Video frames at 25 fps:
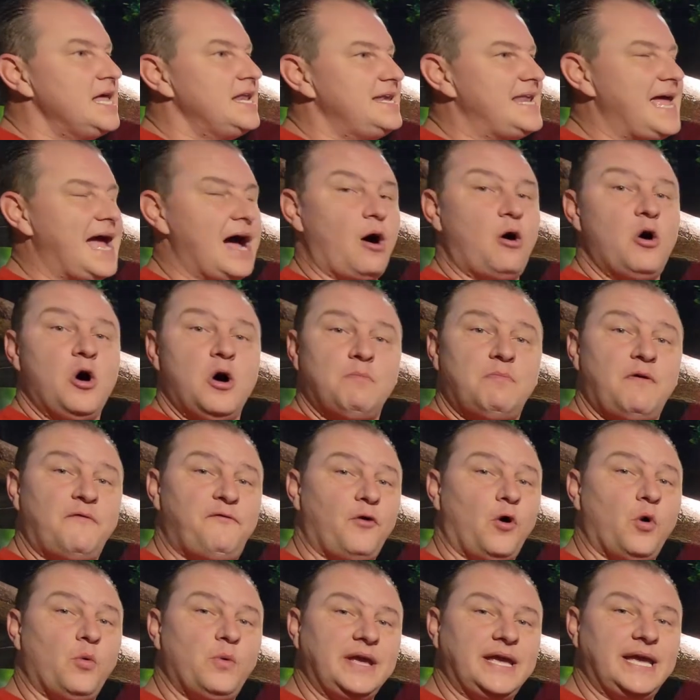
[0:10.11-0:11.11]
Now,
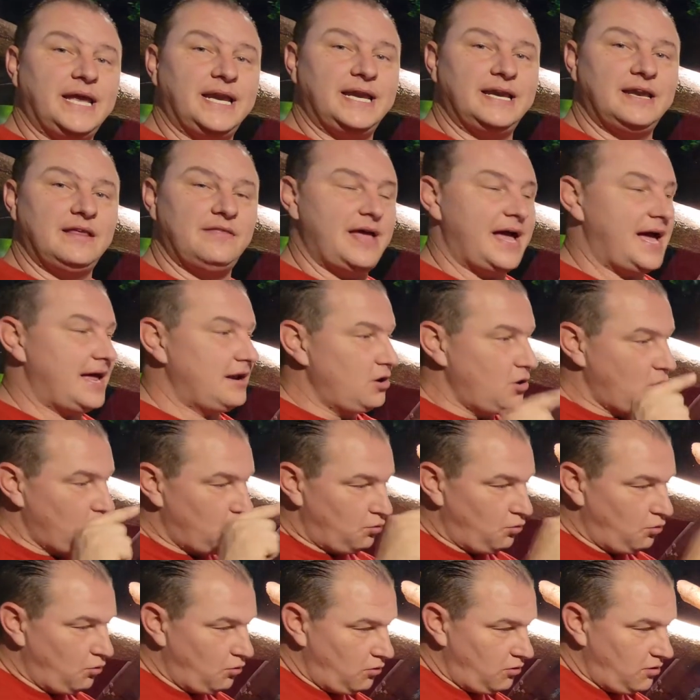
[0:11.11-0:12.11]
before we get into that,
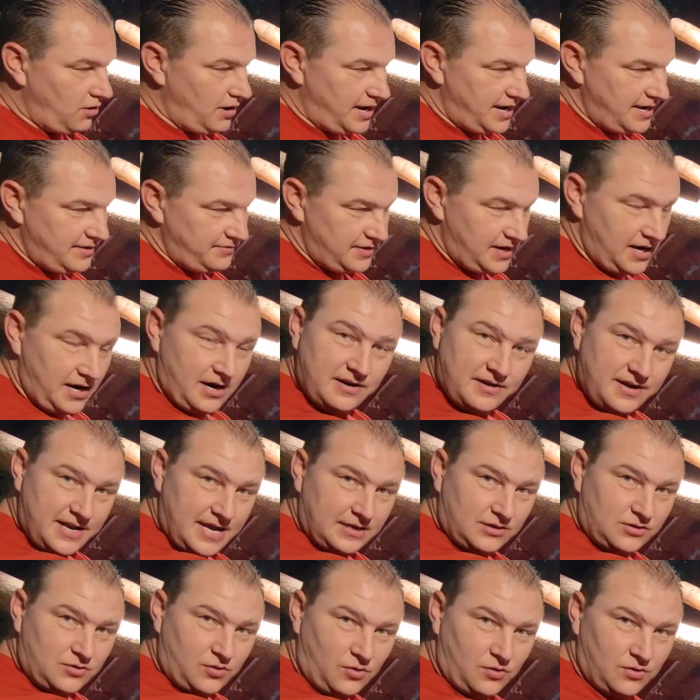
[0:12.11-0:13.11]
right there in
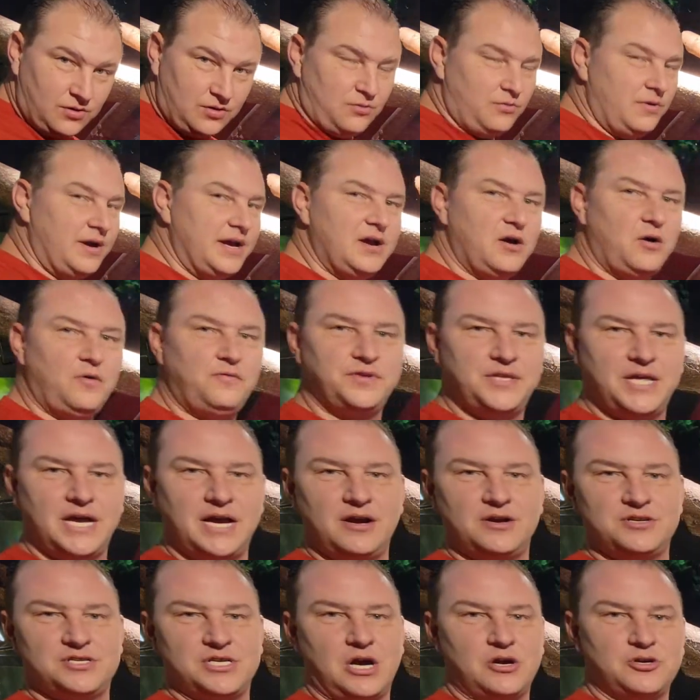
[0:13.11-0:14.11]
that corner way over
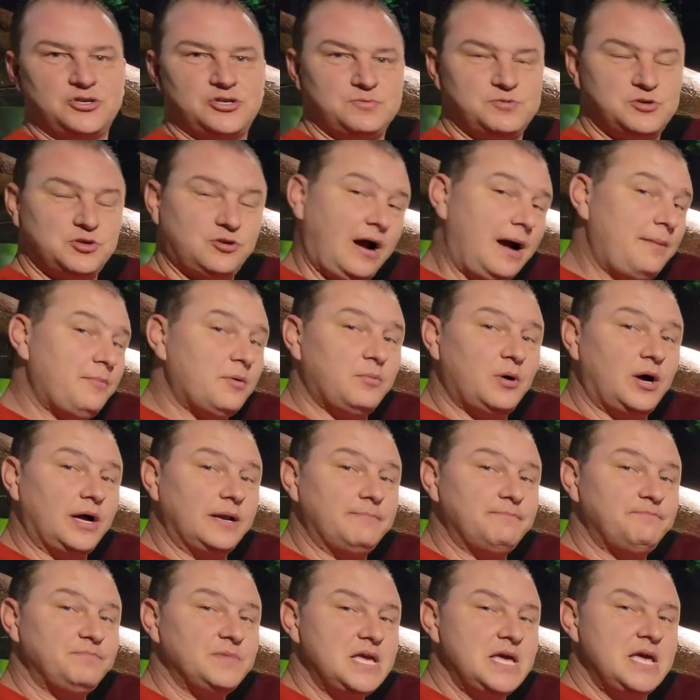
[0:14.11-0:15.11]
there is our subscriber
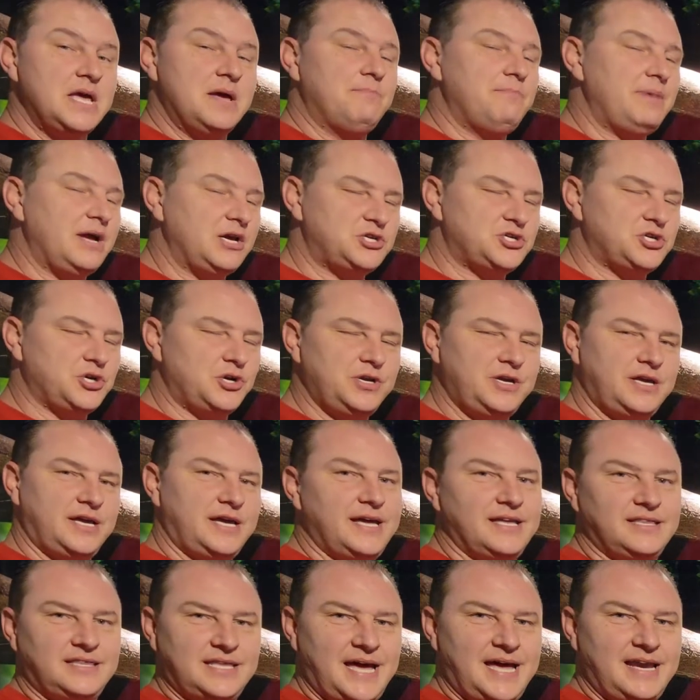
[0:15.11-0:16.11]
button. Make sure you
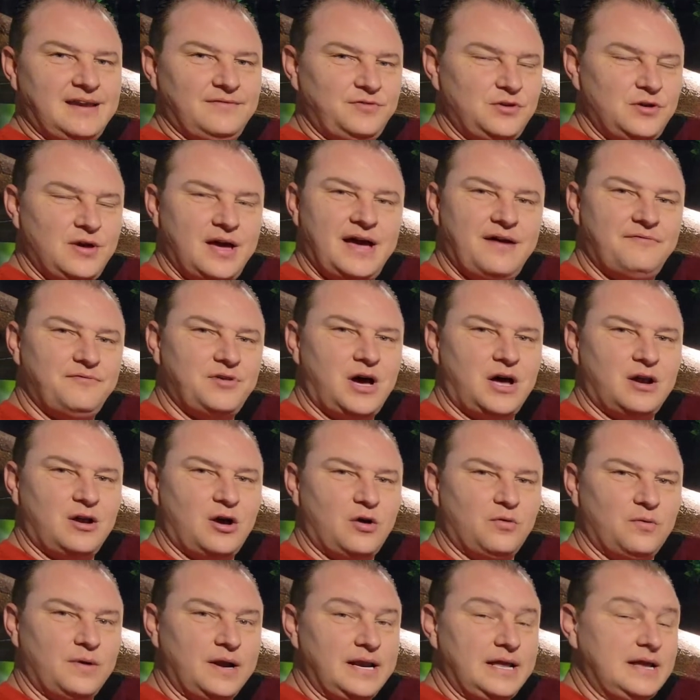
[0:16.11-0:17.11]
hit that if you have not
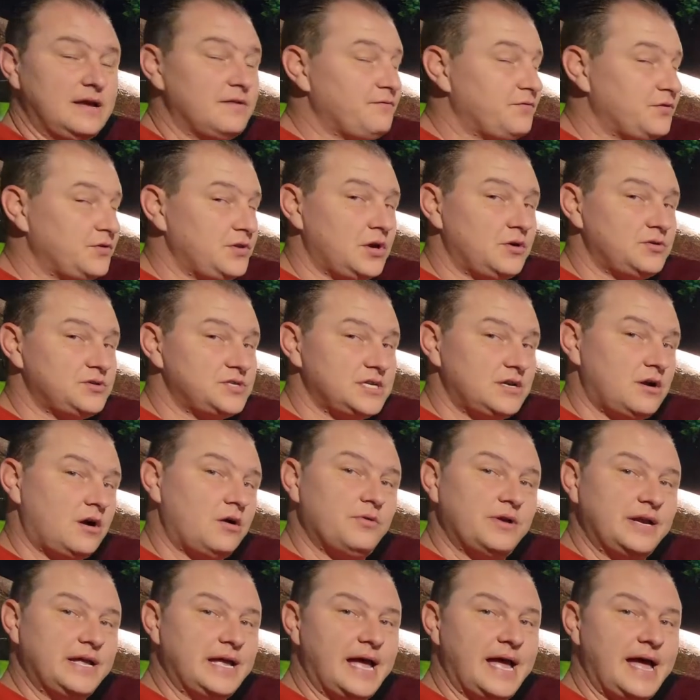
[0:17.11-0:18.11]
already, and for those that
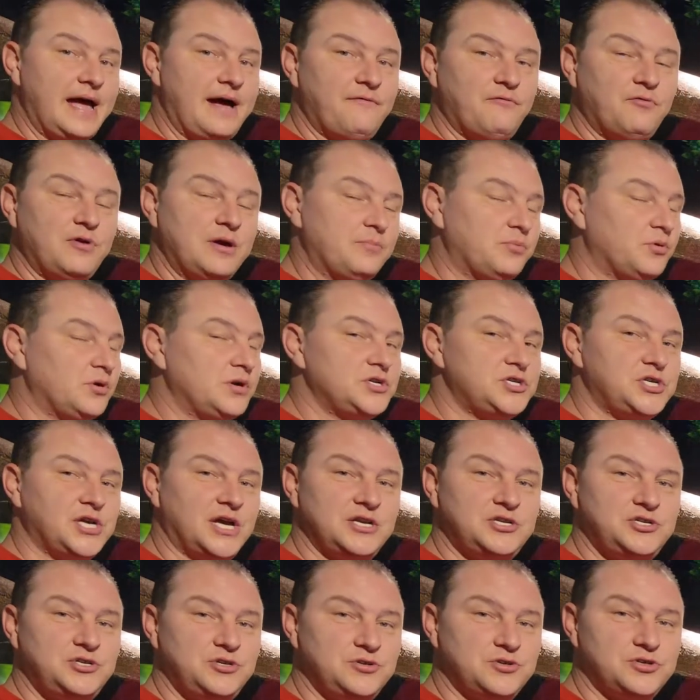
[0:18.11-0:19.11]
already have, we
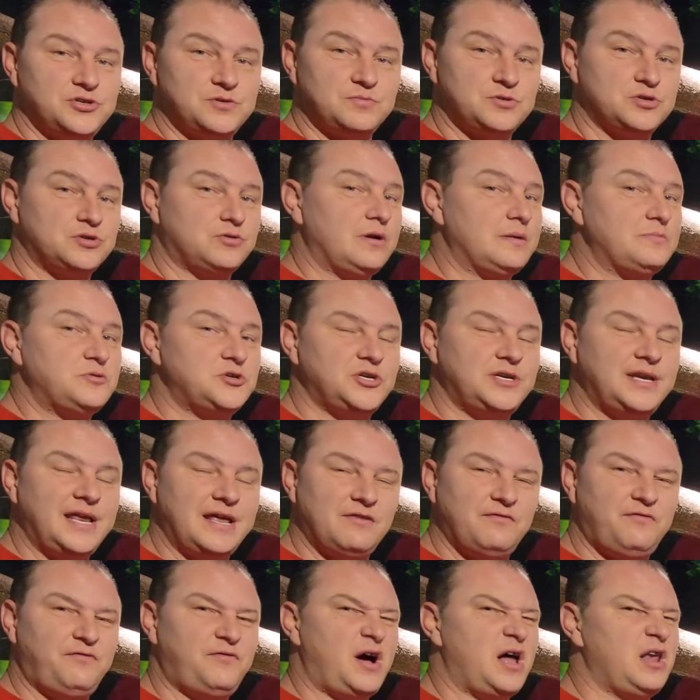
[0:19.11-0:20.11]
appreciate you subscription
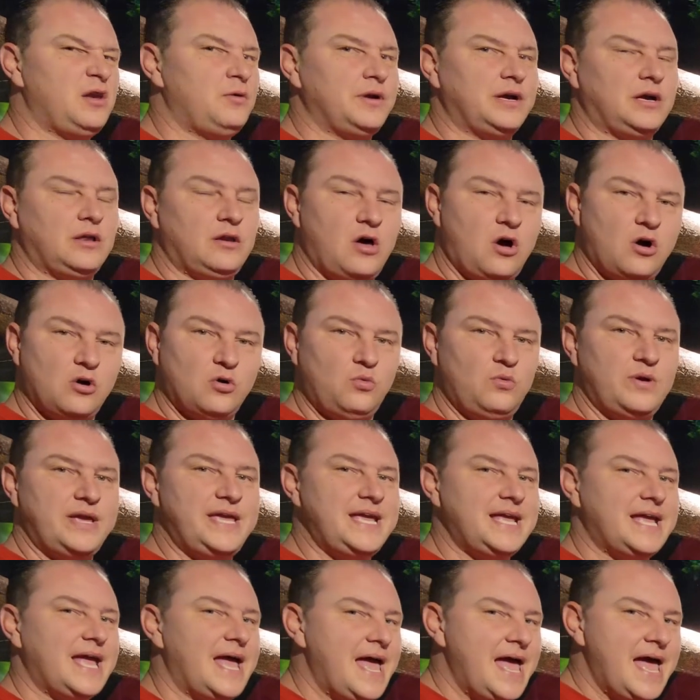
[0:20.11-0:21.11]
and following along
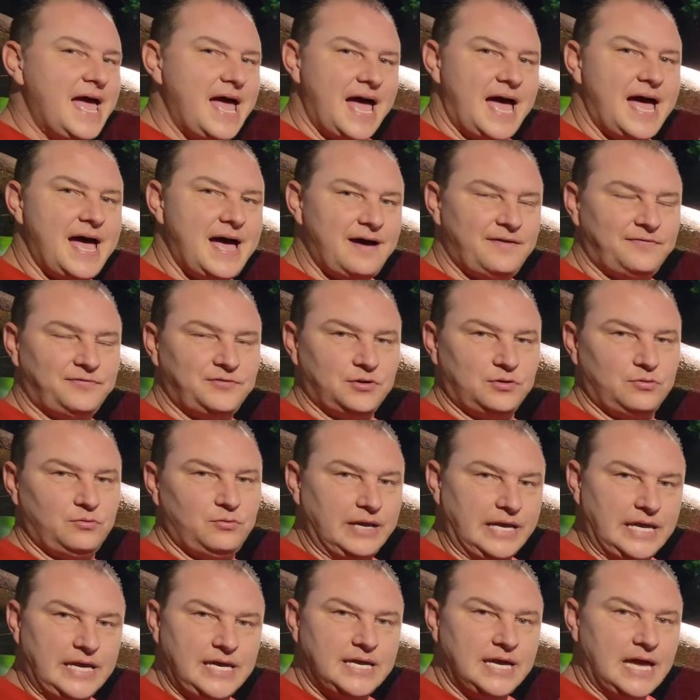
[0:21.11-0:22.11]
week after
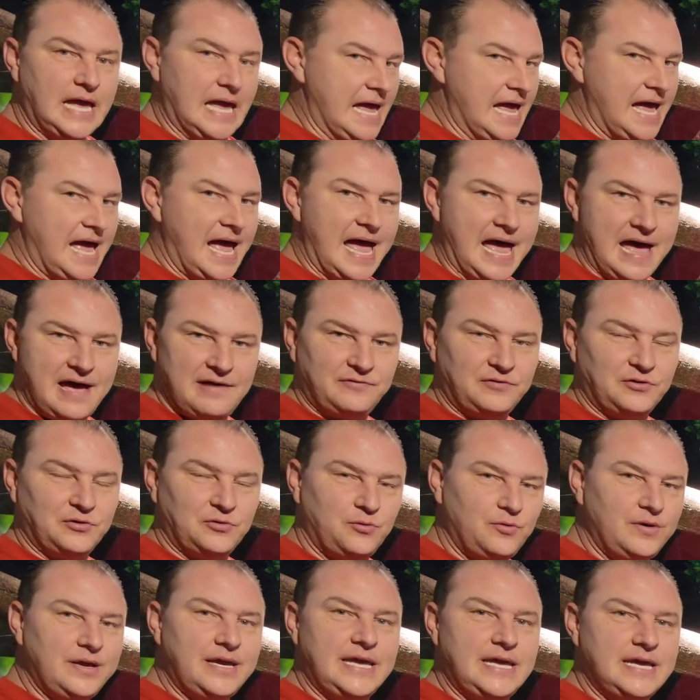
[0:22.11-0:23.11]
week after
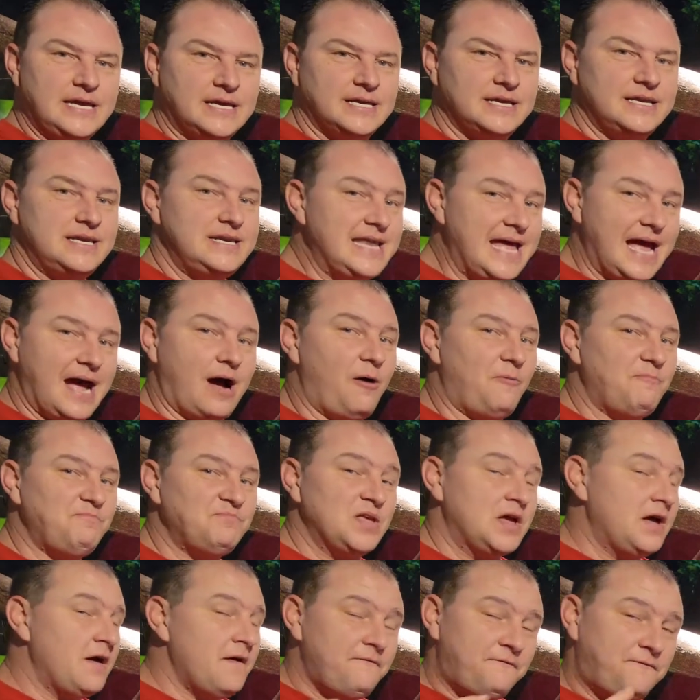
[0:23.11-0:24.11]
week. Now,
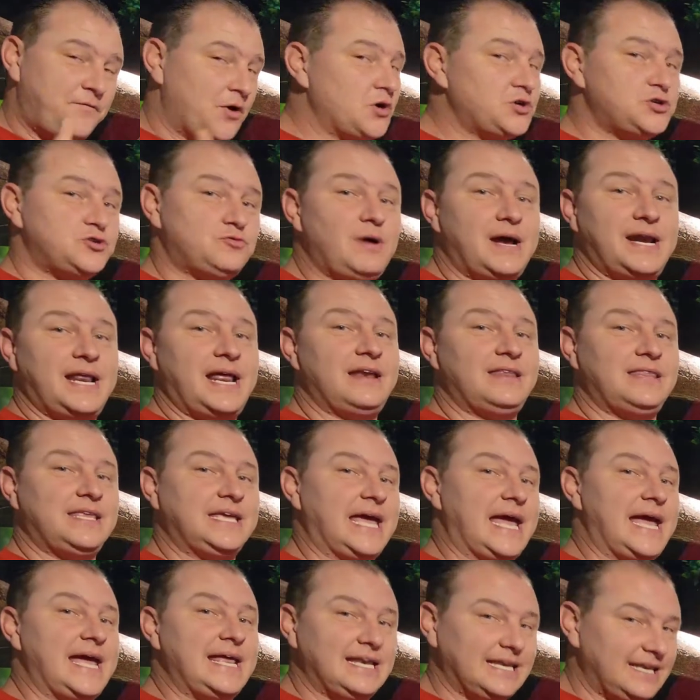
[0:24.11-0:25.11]
first, right out of the
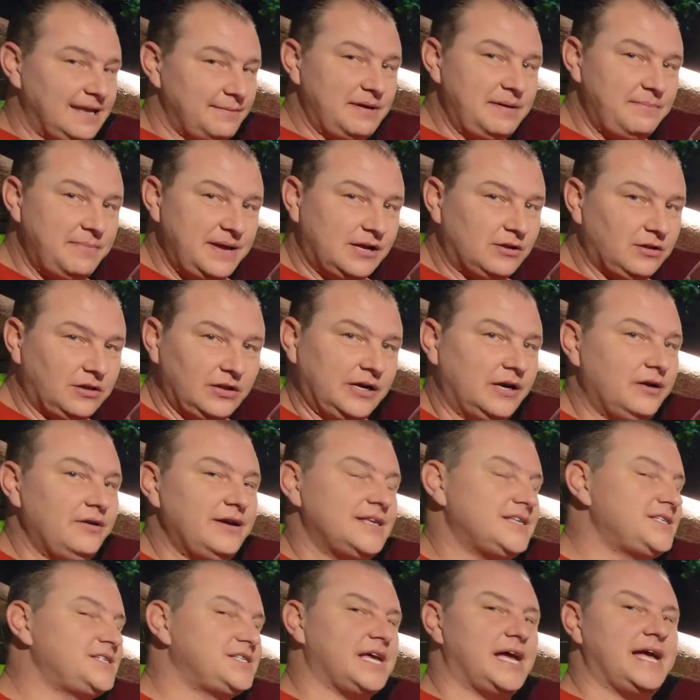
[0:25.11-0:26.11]
gate, let me be clear
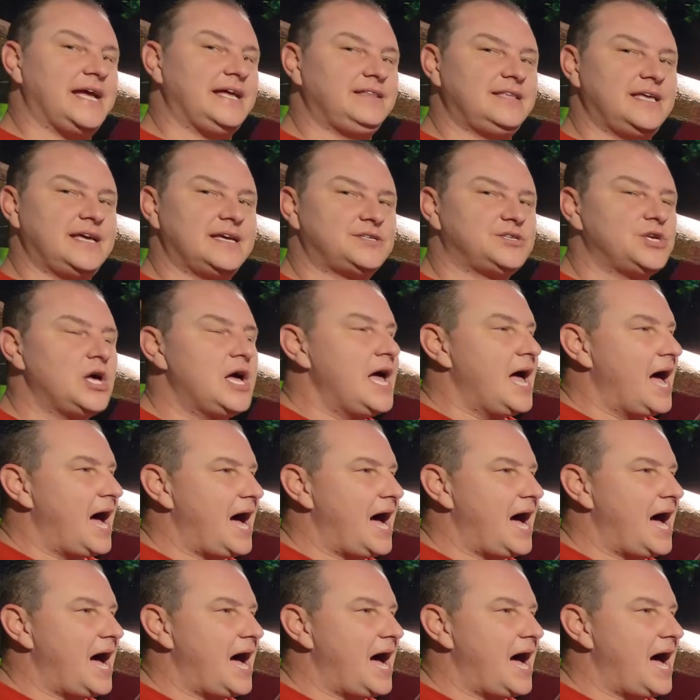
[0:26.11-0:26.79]
in saying this.